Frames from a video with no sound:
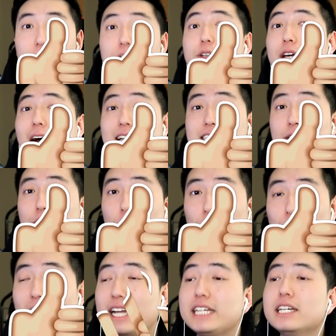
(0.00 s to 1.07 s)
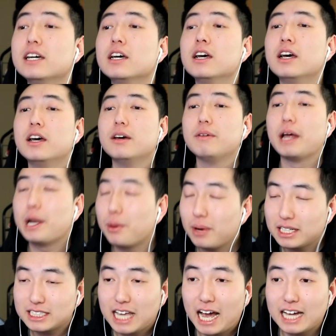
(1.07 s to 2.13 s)
if you guys haven't already.
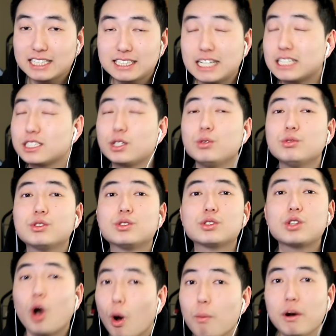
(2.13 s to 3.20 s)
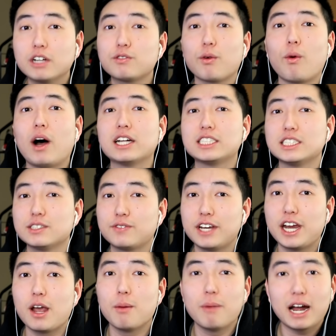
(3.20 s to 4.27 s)
Anyways, guys, thank you so much for watching this video.